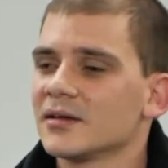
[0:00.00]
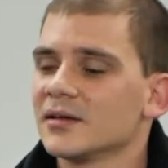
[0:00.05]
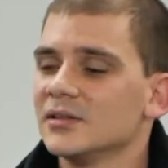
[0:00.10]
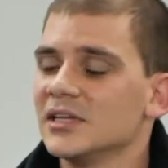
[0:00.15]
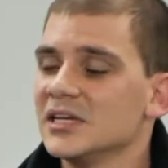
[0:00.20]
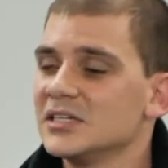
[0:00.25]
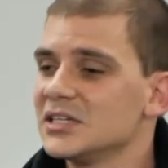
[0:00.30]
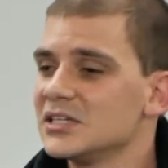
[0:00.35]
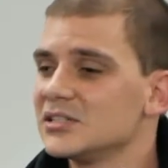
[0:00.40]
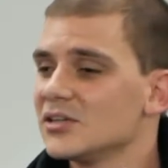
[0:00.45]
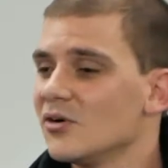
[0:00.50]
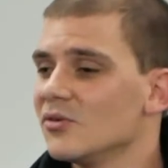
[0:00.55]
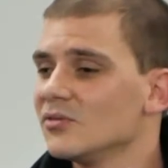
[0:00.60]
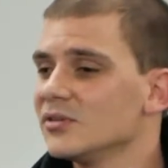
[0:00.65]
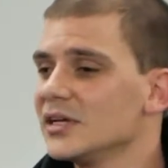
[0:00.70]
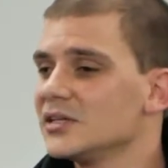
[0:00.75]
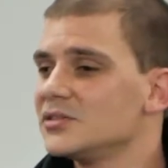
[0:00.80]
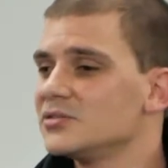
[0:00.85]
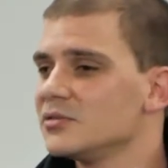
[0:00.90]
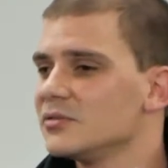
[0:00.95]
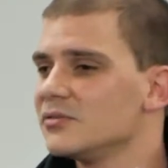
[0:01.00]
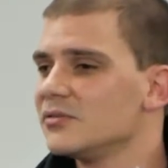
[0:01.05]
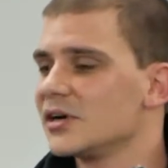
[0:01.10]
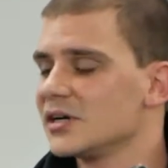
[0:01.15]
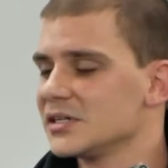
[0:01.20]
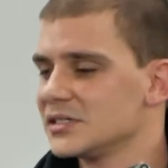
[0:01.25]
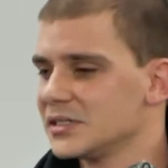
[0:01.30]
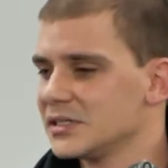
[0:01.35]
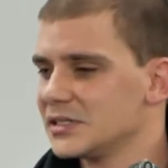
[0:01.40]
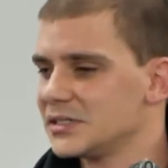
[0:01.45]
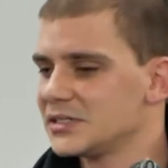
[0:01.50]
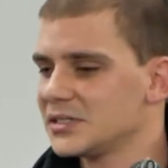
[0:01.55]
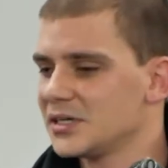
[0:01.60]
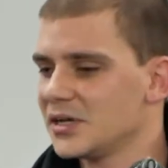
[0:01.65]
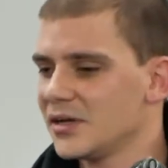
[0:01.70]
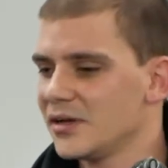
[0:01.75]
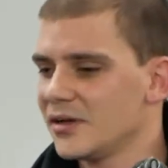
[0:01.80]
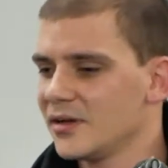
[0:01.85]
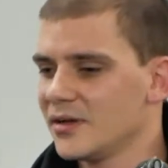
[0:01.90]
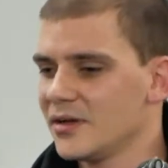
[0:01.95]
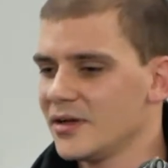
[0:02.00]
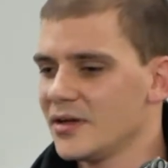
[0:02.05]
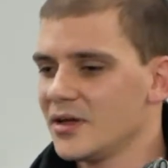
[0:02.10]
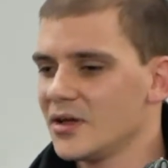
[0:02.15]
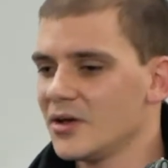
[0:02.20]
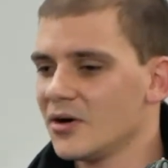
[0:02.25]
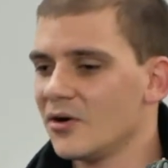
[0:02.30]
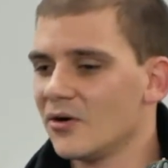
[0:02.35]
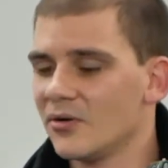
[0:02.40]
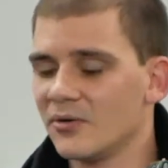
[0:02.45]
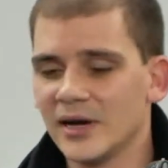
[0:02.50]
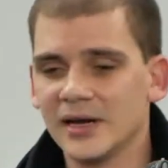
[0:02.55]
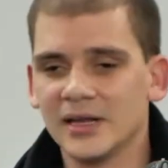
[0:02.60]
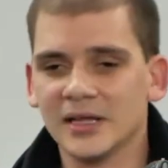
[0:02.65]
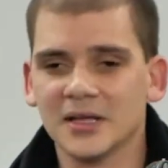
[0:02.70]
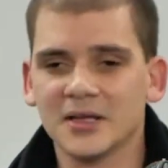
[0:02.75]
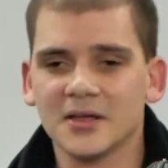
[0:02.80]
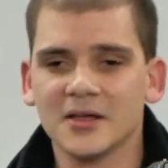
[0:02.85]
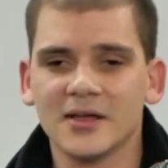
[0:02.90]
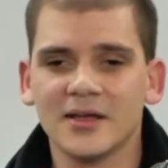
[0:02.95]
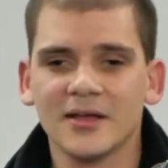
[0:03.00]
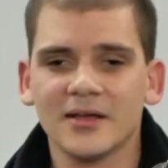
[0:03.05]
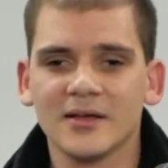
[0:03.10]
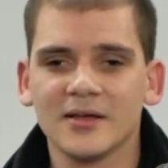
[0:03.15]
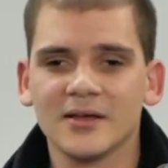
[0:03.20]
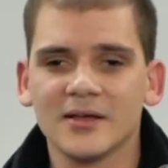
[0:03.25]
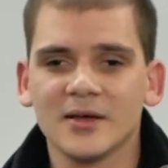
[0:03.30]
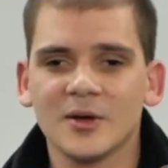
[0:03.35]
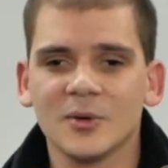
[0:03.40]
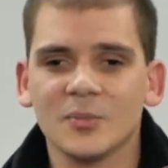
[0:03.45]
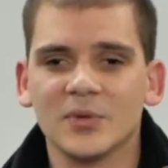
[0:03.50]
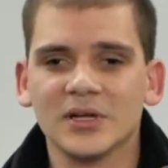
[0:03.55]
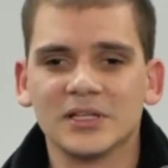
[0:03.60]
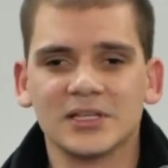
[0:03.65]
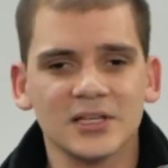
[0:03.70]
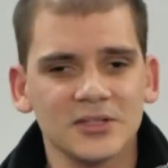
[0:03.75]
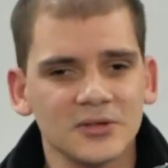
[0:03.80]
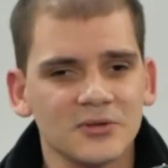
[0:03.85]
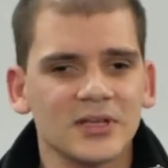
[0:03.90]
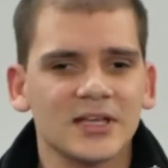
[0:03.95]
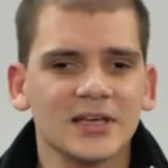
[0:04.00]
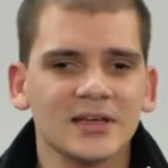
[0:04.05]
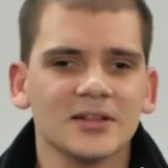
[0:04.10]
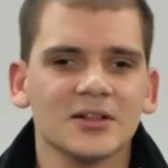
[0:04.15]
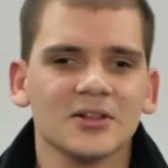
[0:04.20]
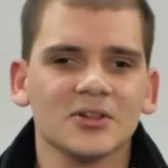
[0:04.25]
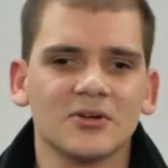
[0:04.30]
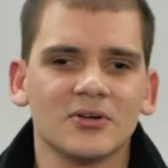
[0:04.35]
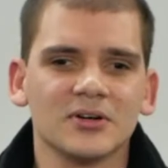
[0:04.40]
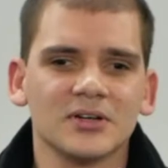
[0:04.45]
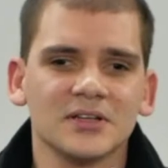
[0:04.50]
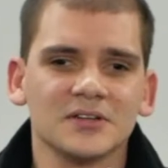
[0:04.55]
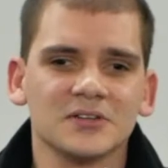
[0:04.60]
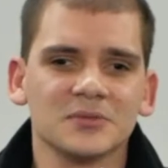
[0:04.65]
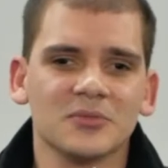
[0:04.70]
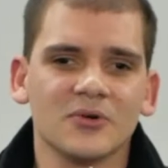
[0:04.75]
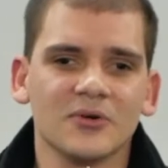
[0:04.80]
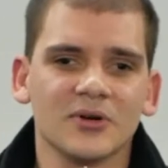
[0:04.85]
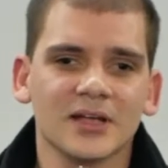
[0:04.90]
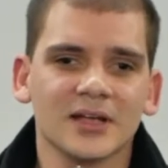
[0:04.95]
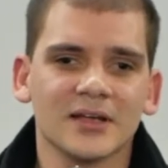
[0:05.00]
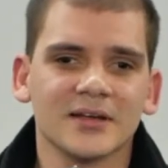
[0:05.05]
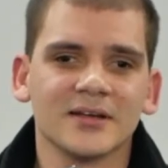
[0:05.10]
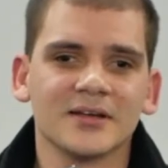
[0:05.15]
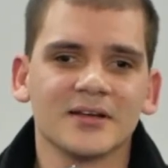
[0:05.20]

This is only two verses already. But can you hear the Lord this morning?